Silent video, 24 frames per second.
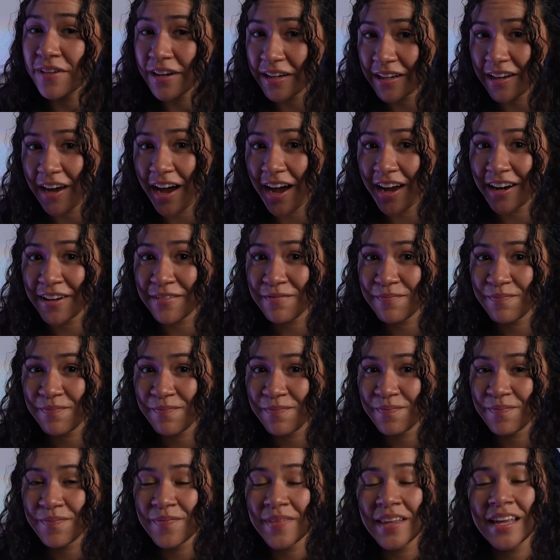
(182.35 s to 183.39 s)
in God,
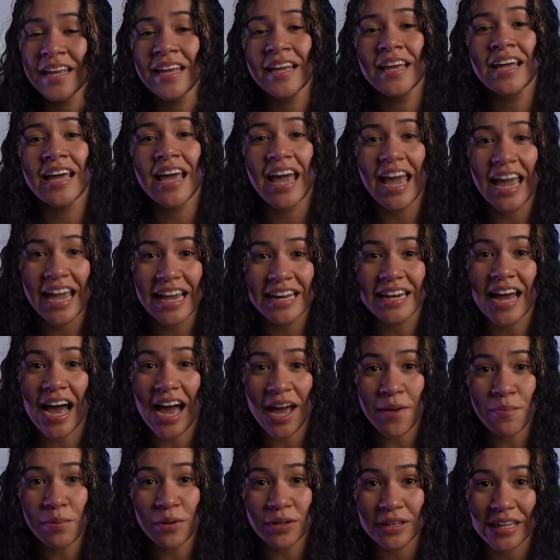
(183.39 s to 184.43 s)
and I
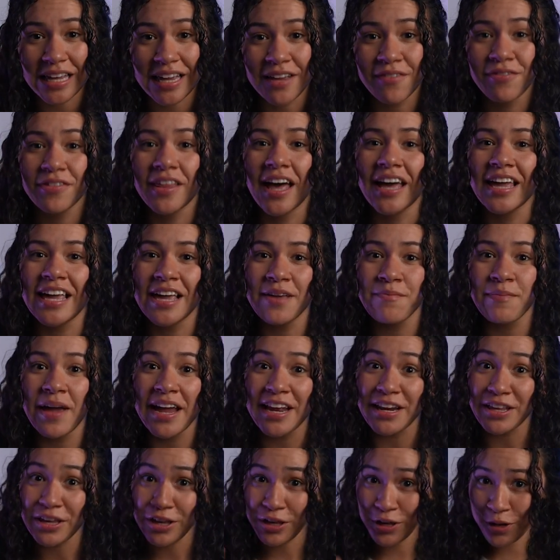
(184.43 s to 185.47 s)
believe that he
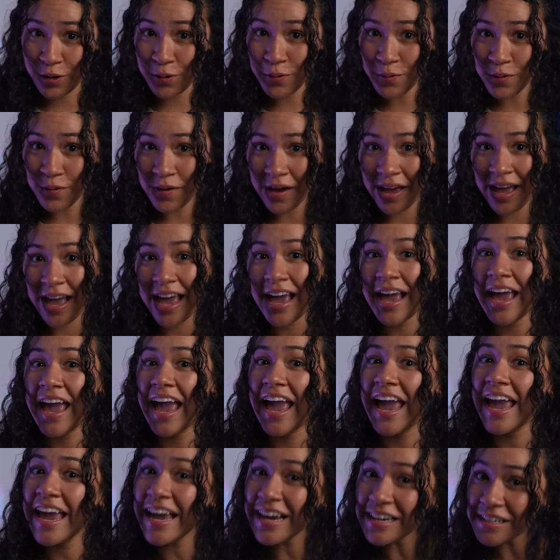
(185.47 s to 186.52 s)
made you
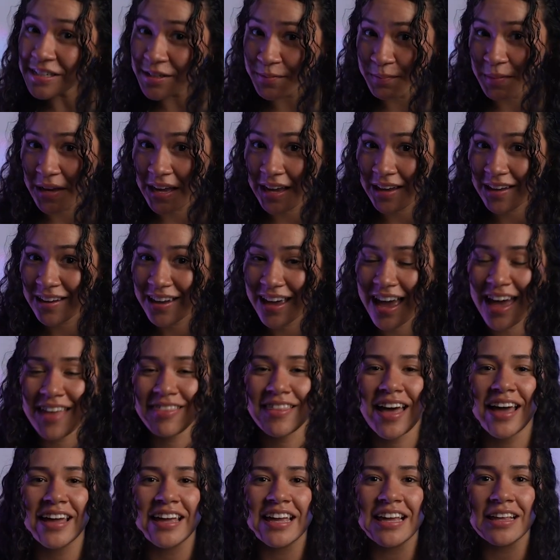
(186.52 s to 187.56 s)
and me and
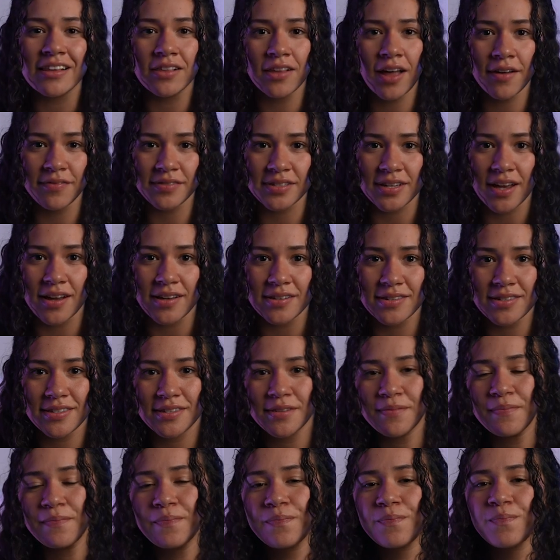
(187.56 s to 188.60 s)
that he loves us.
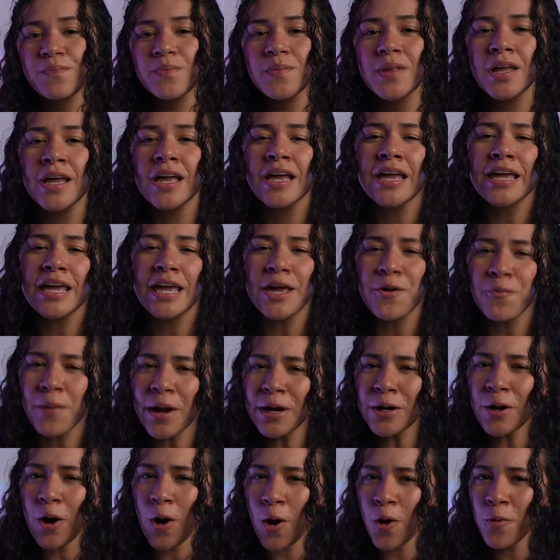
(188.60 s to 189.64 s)
He
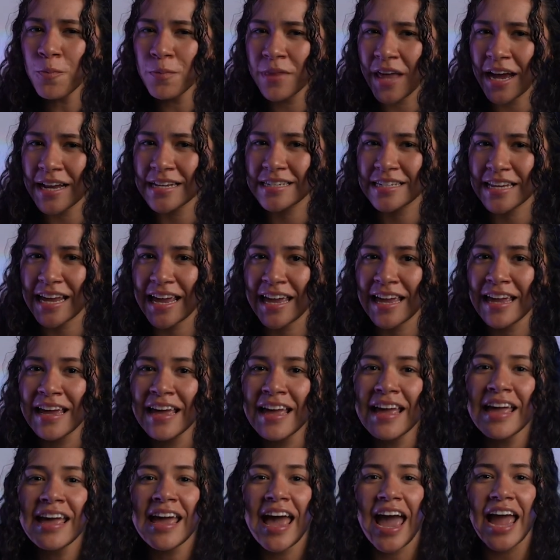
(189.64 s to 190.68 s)
went home that day
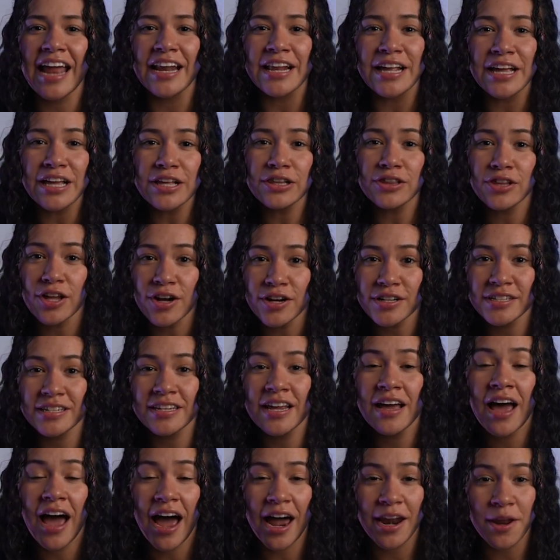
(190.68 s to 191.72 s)
and he looked
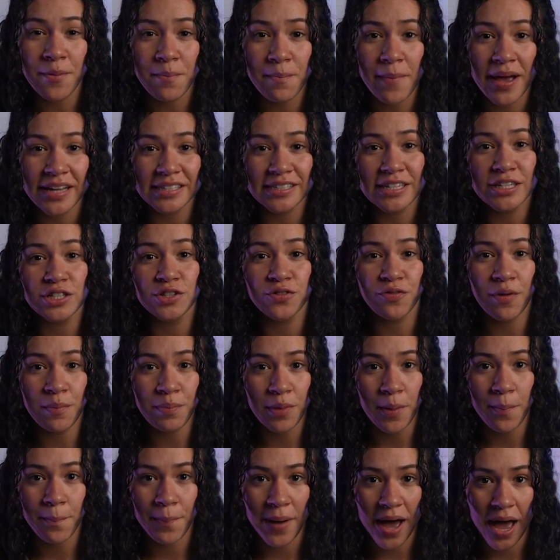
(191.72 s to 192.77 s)
at a message from
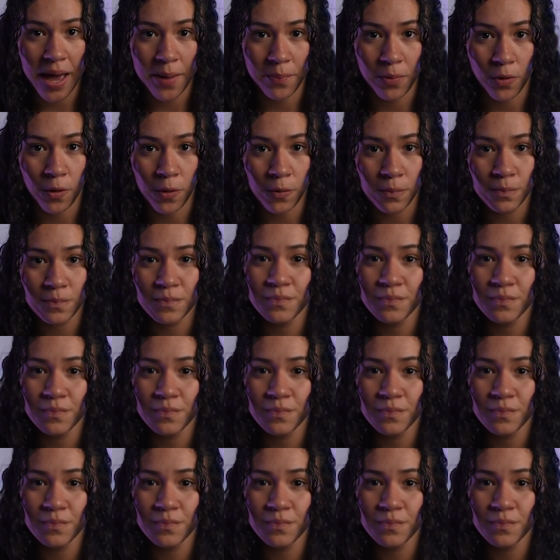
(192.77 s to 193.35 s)
the Bible,